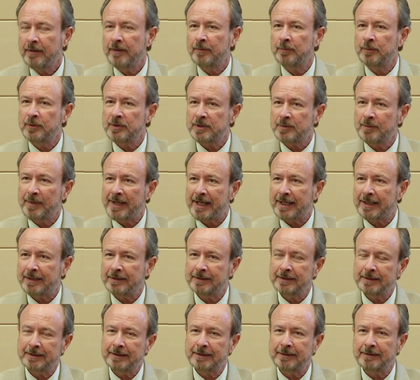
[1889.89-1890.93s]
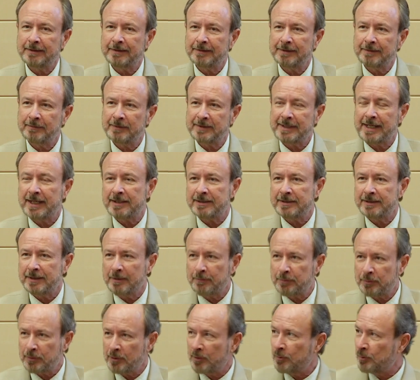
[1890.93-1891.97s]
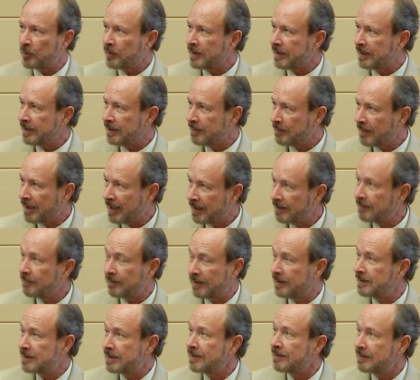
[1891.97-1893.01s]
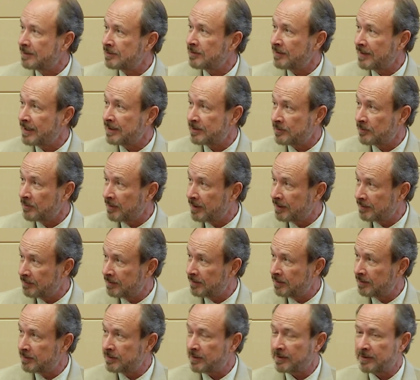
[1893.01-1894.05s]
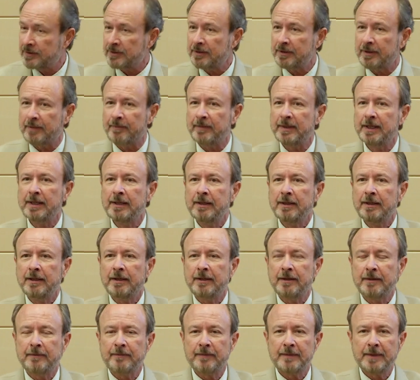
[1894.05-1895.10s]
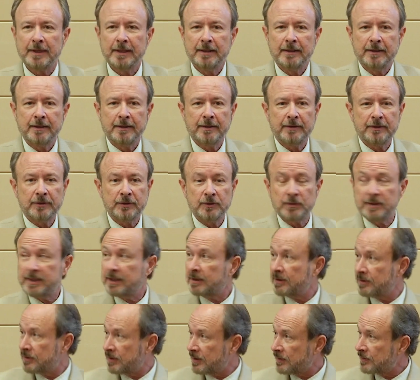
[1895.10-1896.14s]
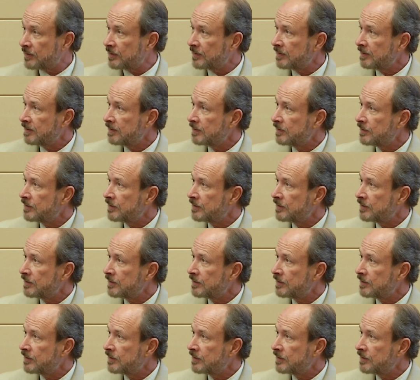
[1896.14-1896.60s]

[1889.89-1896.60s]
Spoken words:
The pushback was actually appropriate in my, so that's the wrong use of the term. The due diligence.